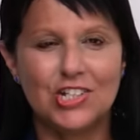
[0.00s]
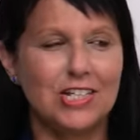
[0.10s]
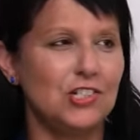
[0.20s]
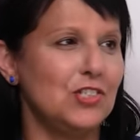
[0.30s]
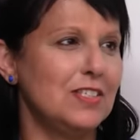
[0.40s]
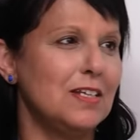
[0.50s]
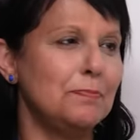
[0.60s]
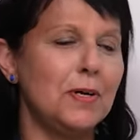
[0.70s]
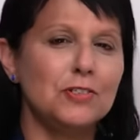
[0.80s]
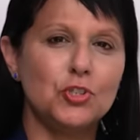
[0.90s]
change? Is it a
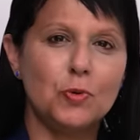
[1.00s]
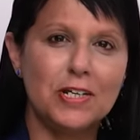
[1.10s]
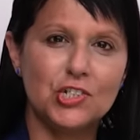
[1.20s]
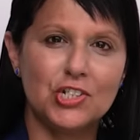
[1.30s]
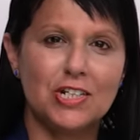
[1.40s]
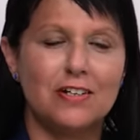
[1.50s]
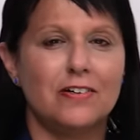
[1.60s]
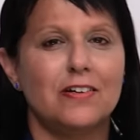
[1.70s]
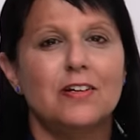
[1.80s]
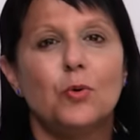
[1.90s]
punctuation
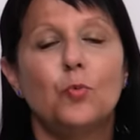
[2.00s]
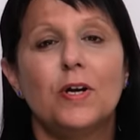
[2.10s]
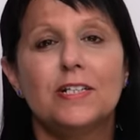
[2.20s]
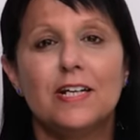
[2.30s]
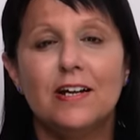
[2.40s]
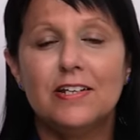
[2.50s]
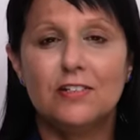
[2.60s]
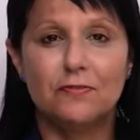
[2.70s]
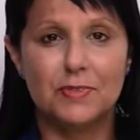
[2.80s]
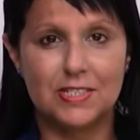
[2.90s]
error? What
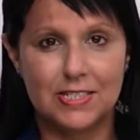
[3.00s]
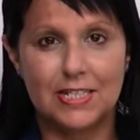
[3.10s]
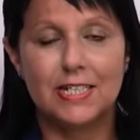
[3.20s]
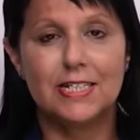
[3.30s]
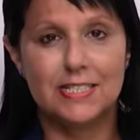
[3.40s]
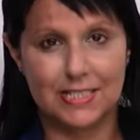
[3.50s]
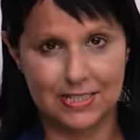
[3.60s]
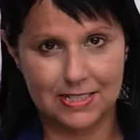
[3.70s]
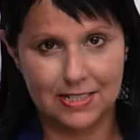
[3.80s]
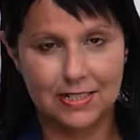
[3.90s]
kind of mistake is
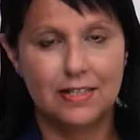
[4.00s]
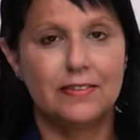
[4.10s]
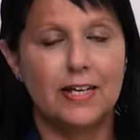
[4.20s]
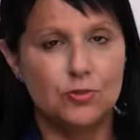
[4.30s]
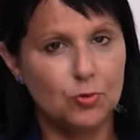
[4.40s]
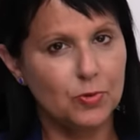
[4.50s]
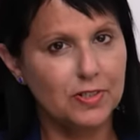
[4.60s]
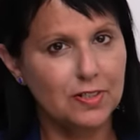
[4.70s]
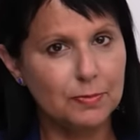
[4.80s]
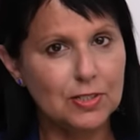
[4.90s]
it? That's what we're
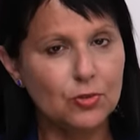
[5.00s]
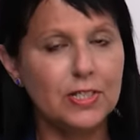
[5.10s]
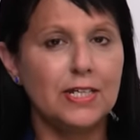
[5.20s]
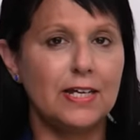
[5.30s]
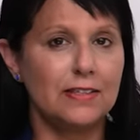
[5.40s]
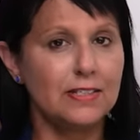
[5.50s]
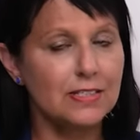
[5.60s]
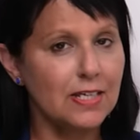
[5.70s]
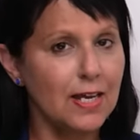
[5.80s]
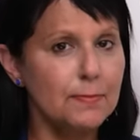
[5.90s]
going to be looking at, the
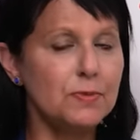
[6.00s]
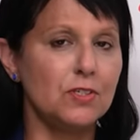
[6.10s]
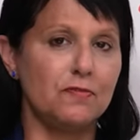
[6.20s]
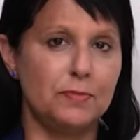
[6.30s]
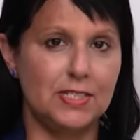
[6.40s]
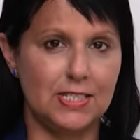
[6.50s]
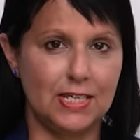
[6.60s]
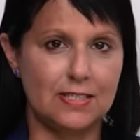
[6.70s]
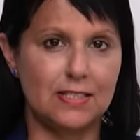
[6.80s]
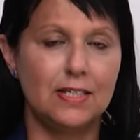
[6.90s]
types of
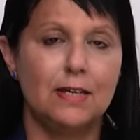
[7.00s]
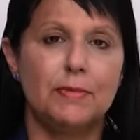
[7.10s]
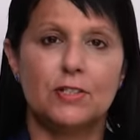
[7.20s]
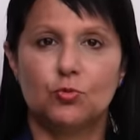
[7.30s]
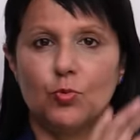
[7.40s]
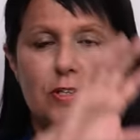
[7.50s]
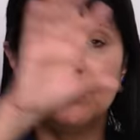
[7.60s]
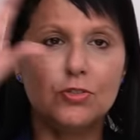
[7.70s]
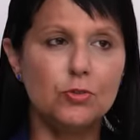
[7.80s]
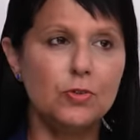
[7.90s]
mistakes. Because
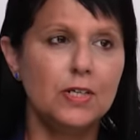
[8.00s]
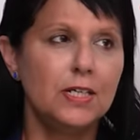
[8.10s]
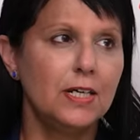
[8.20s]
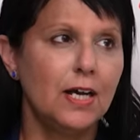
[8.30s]
once you